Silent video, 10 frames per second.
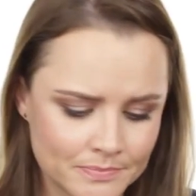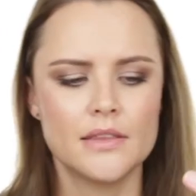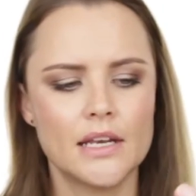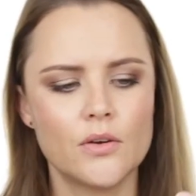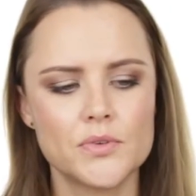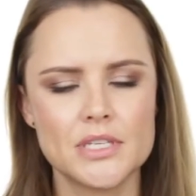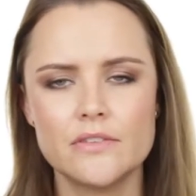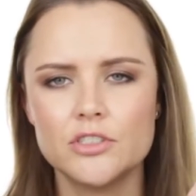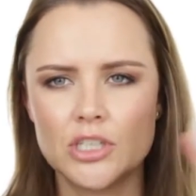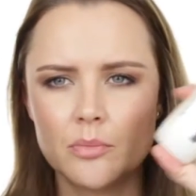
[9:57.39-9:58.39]
Then I also
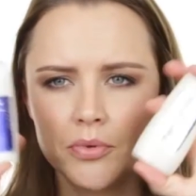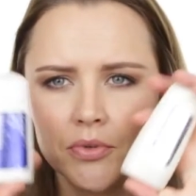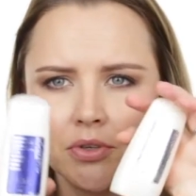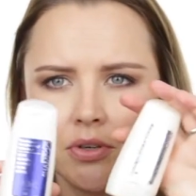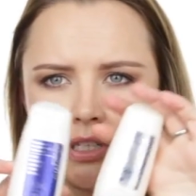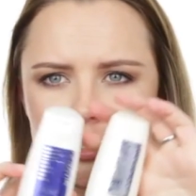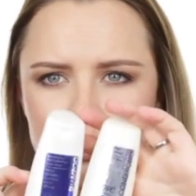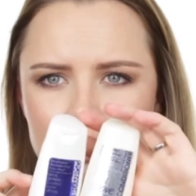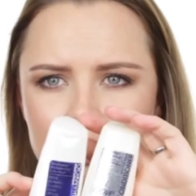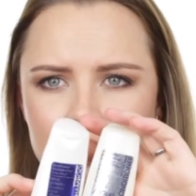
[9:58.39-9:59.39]
have a shampoo and
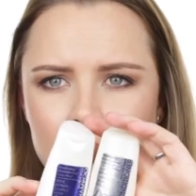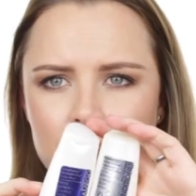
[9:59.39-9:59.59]
conditioner in here,